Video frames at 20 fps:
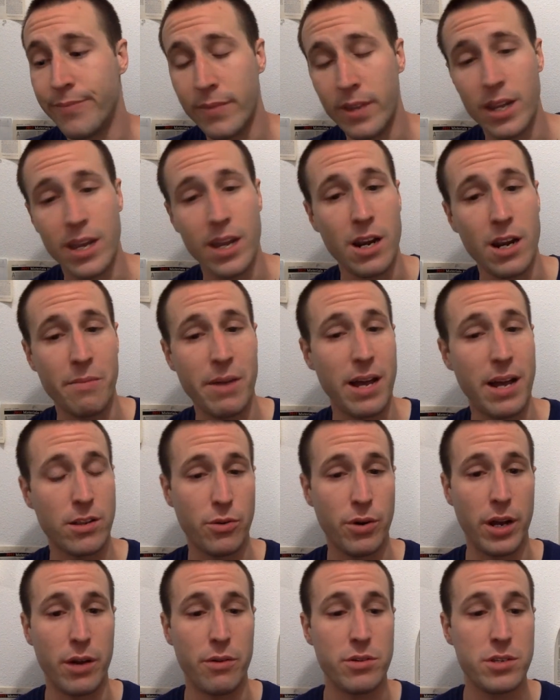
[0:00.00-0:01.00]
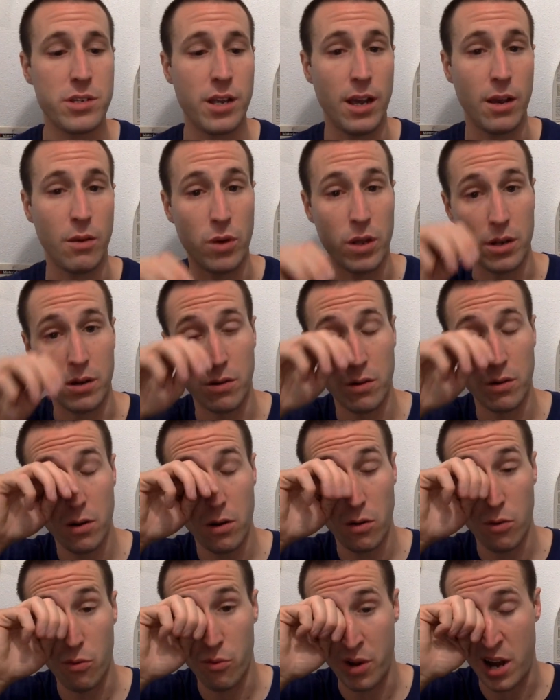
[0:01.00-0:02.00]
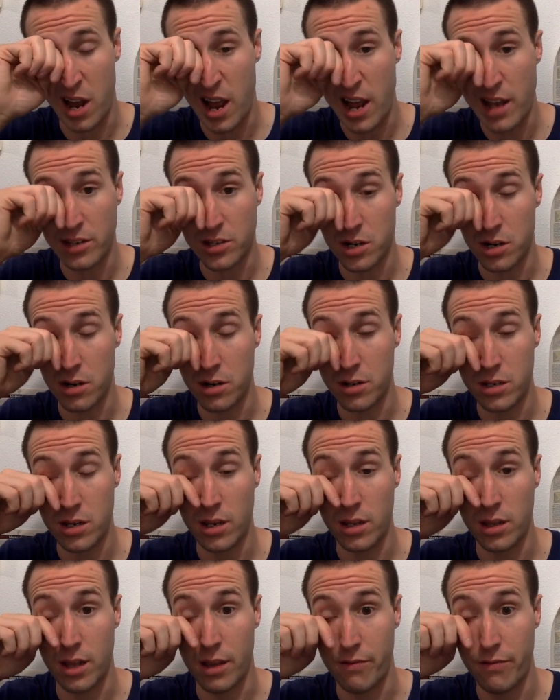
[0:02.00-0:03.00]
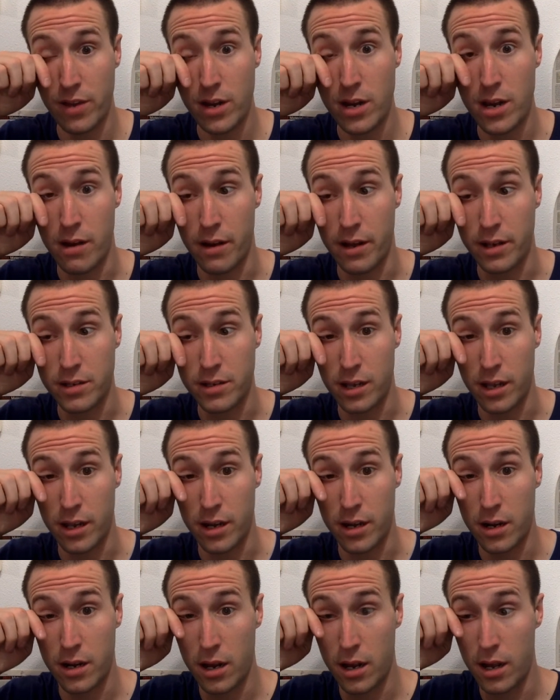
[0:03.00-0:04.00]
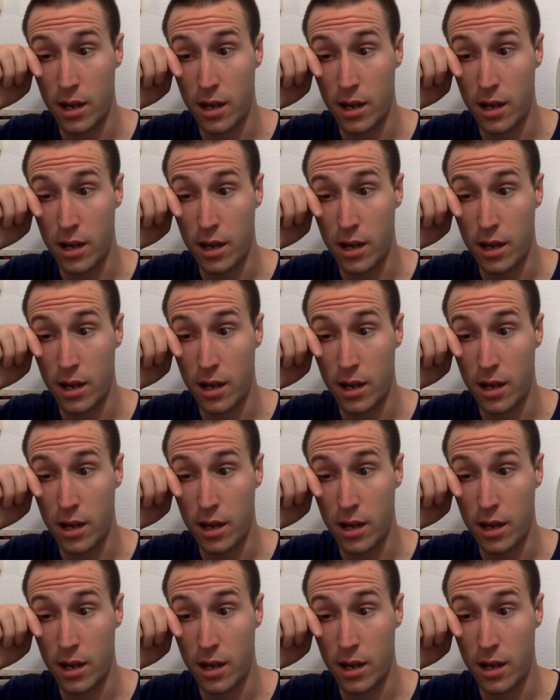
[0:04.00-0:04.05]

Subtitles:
getting back to what I was saying, when I started seeing that video, I said,